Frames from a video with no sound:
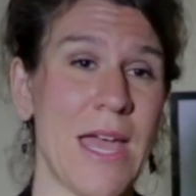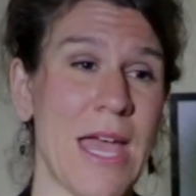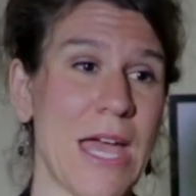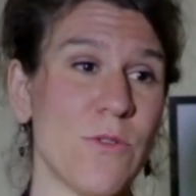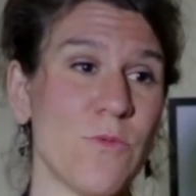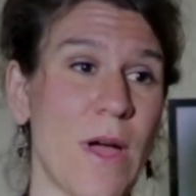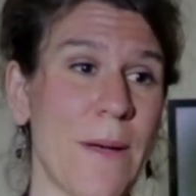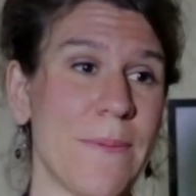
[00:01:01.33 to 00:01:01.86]

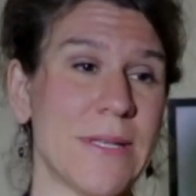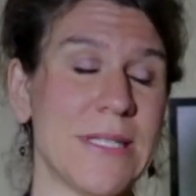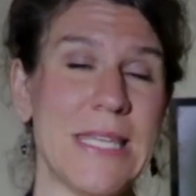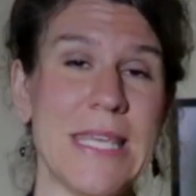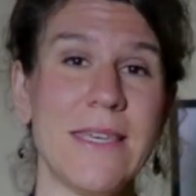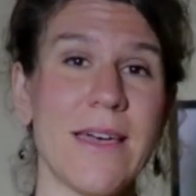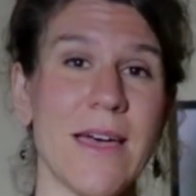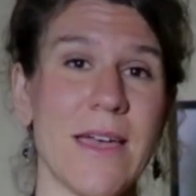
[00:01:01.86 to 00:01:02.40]
And
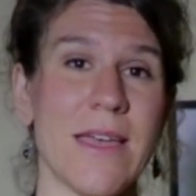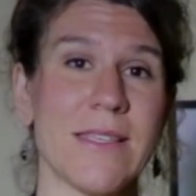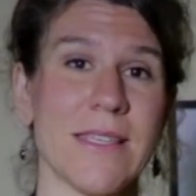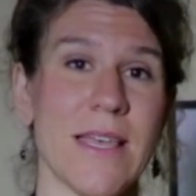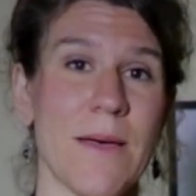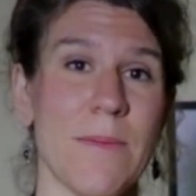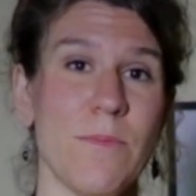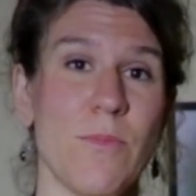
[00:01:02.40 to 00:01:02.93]
repetica is
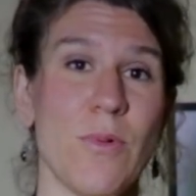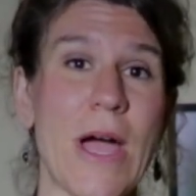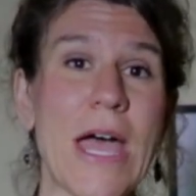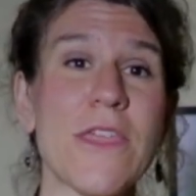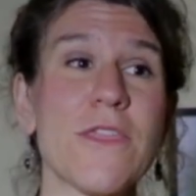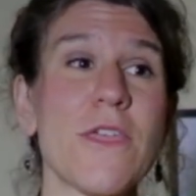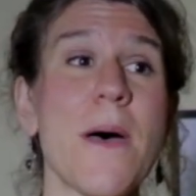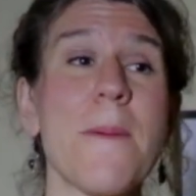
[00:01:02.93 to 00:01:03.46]
a breath